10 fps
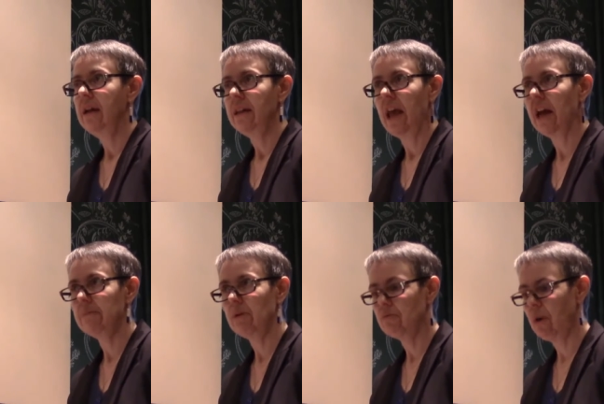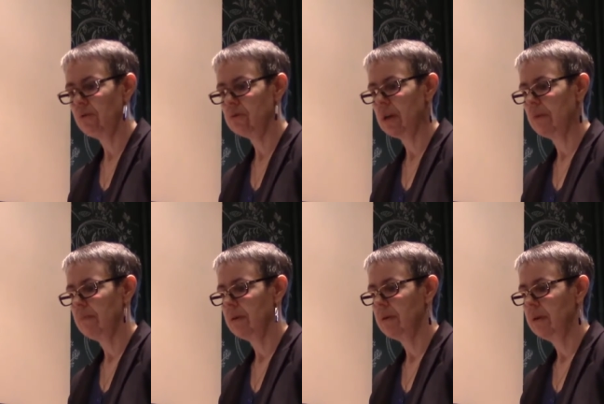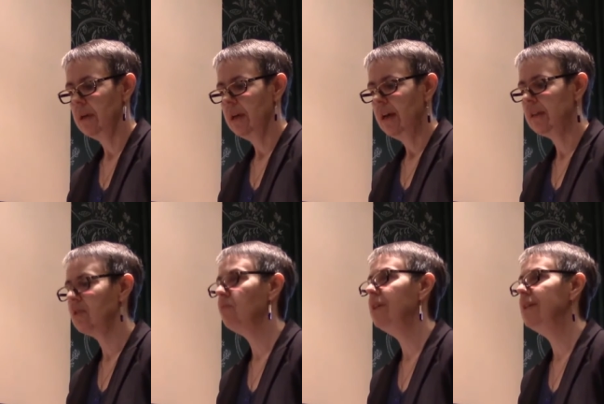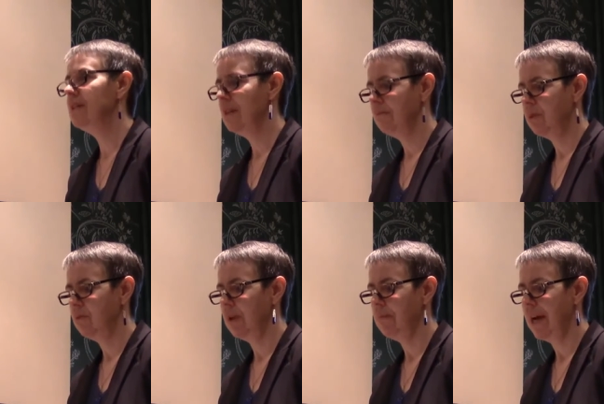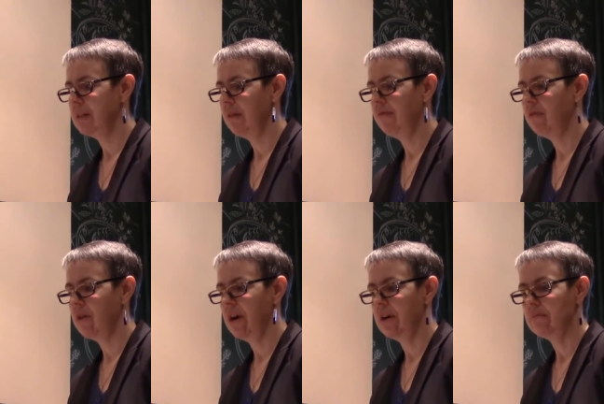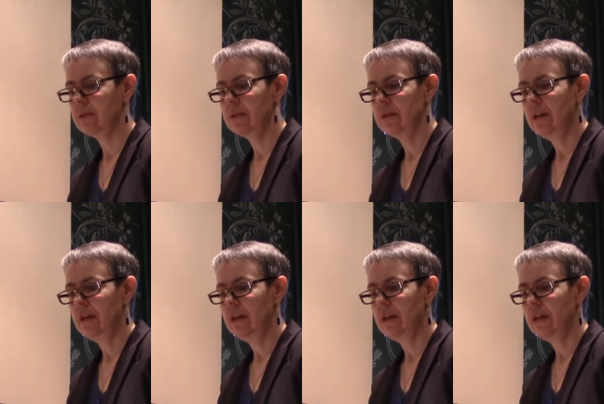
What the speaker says: The animal rose up. It squeezed him between massive forearms.